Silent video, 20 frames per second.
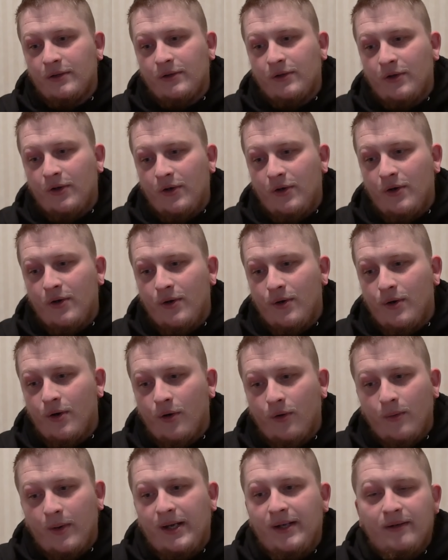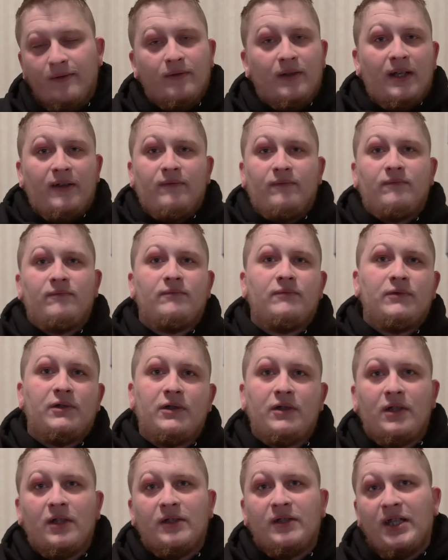no way to like
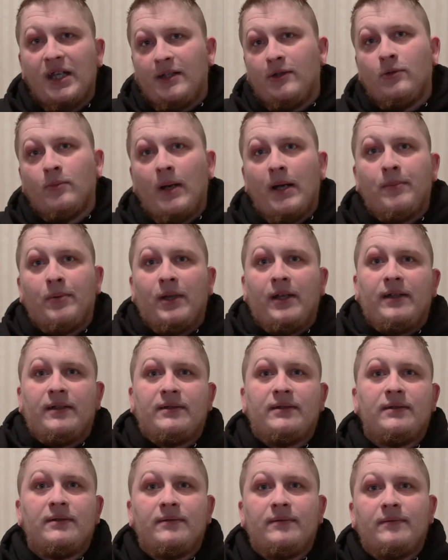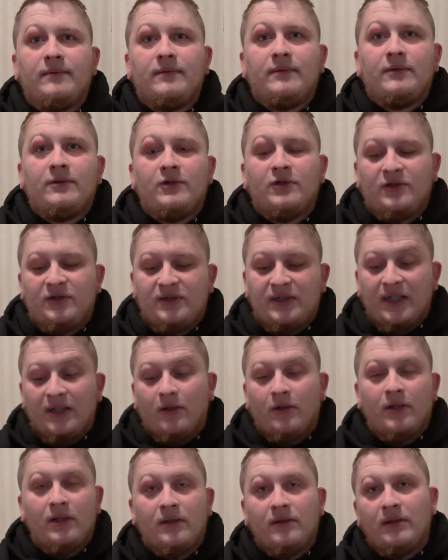continue my plays. Just set
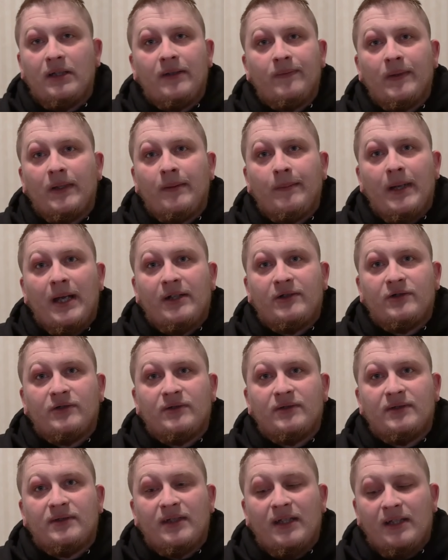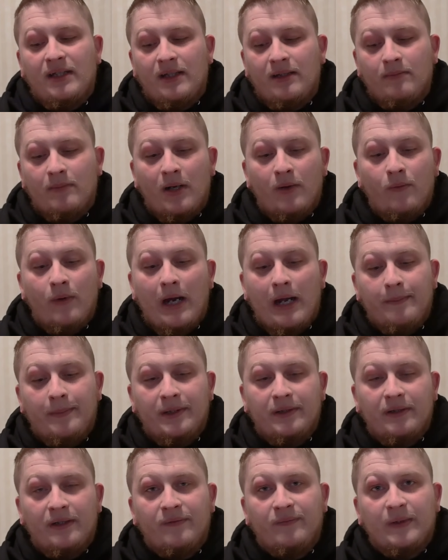on evenly matches, and then my
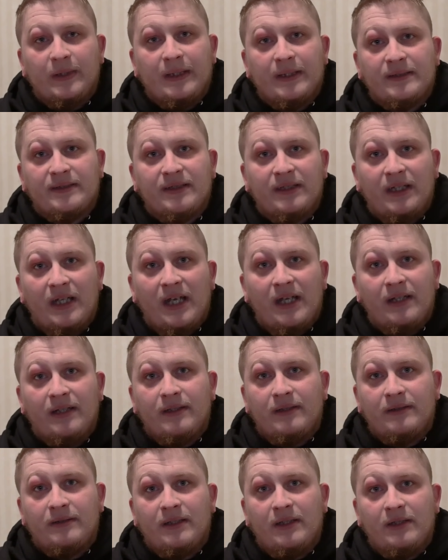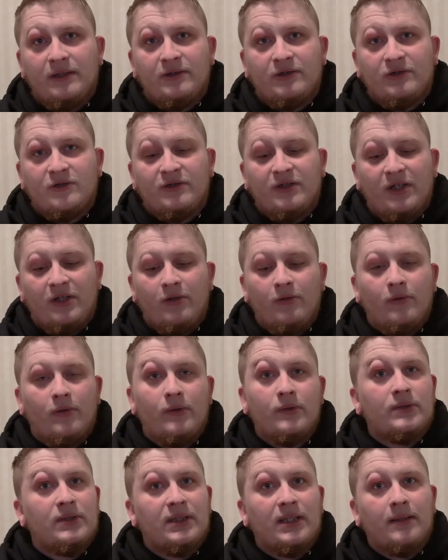rabbit, if it gets negated, and then it's just like you
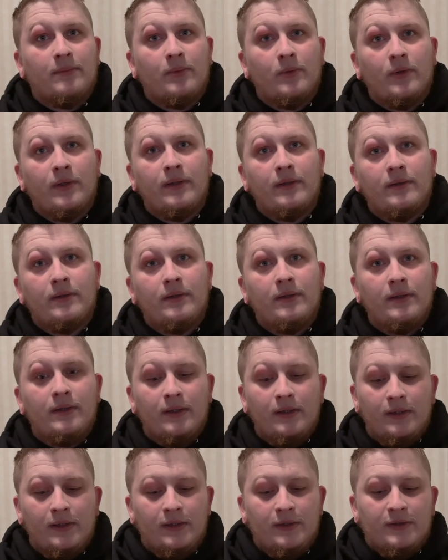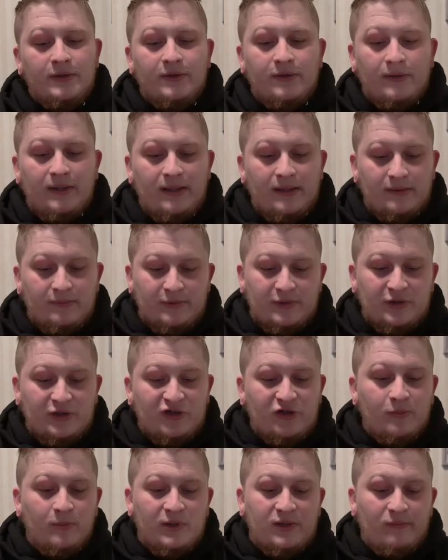lose at that point. So yeah, it was just
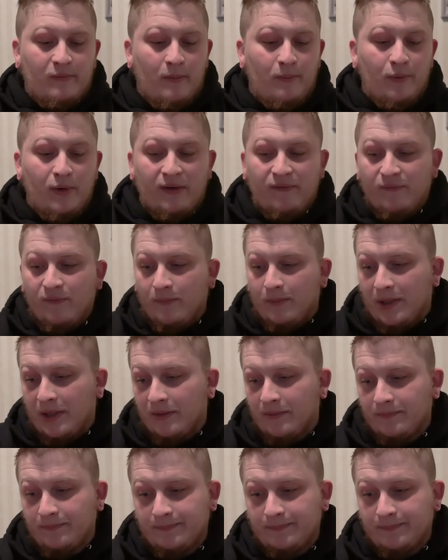too much of a brick for me.